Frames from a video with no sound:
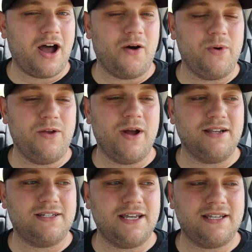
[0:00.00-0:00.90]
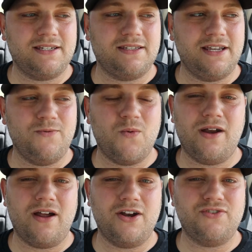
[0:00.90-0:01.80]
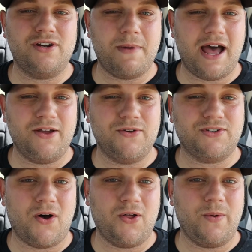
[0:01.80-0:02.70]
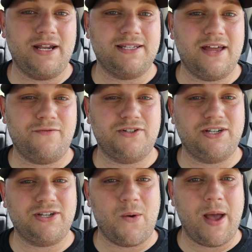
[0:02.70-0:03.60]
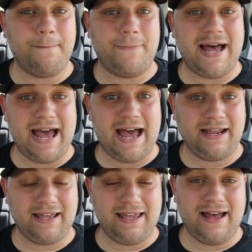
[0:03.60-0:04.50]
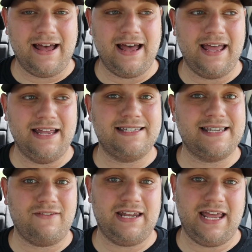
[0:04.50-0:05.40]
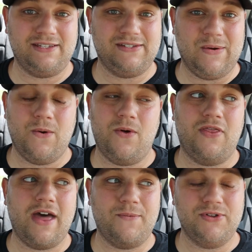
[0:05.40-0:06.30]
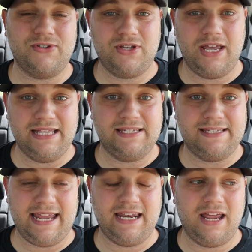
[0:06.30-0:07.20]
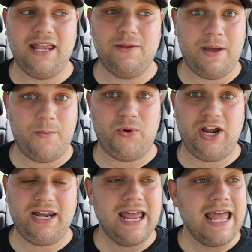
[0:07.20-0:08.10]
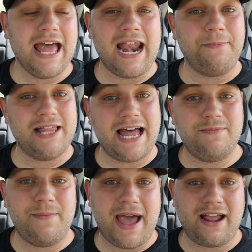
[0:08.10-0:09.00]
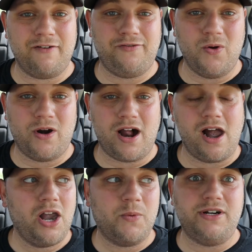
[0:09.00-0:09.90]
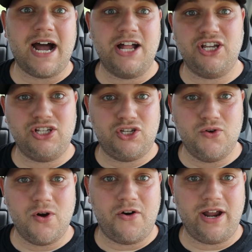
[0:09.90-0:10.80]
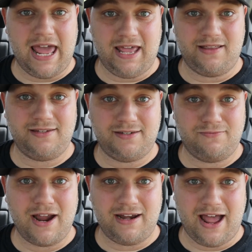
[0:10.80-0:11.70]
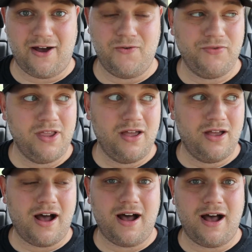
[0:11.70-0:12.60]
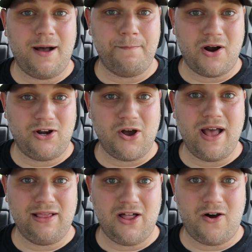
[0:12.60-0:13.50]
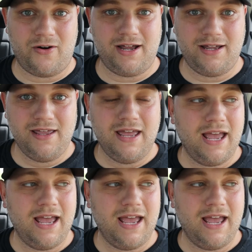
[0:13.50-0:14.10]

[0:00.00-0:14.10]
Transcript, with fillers: We went 6,100 miles all the way to San Francisco and back in 7 days. So that was insane in the membrane. And I'm glad to be back in Florida. We're dodging 2 hurricanes right now. Marco and Laura.